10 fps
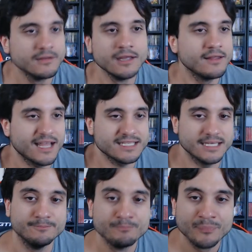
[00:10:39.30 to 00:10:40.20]
that's it.
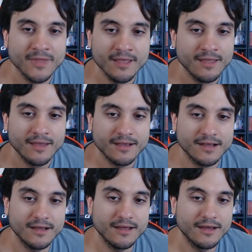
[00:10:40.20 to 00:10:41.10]

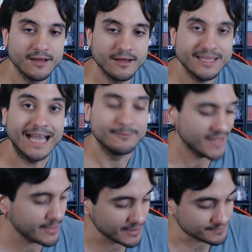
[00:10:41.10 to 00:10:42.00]
Yeah,
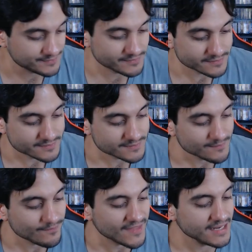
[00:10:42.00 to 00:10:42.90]
anyway.
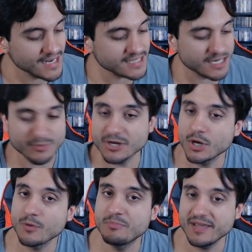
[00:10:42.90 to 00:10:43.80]
Next up, we're going to go
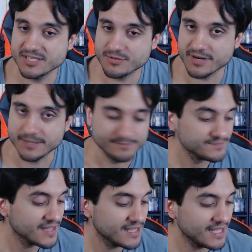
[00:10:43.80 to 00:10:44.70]
with PS3.
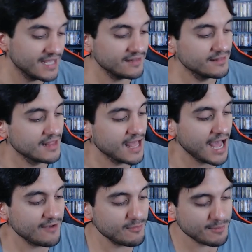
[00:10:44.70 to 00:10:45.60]

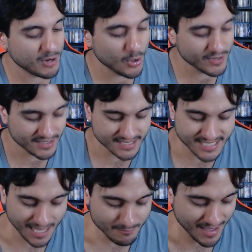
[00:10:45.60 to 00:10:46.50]
I remember owning this
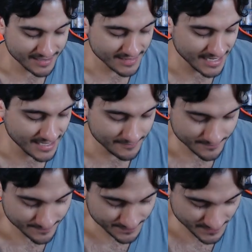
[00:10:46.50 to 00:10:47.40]
game back in the day,
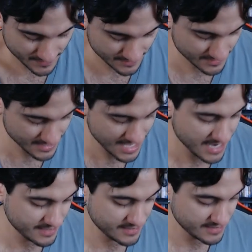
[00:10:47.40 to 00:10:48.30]

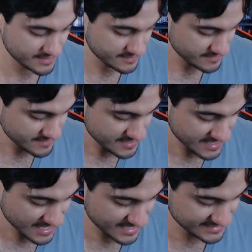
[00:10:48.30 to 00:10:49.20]
and
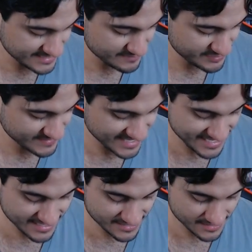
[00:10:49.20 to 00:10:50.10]
I didn't play
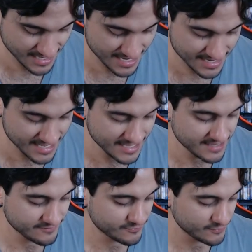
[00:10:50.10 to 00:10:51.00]
it a lot,
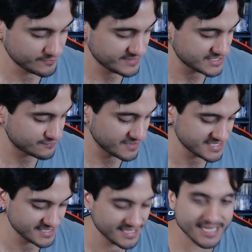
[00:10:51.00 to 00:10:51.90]
and this
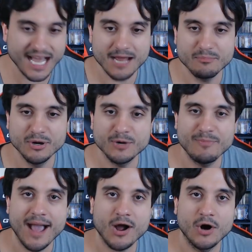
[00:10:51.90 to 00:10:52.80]
recently got put
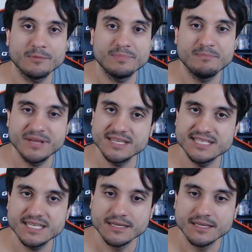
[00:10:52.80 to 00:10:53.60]
back on PC.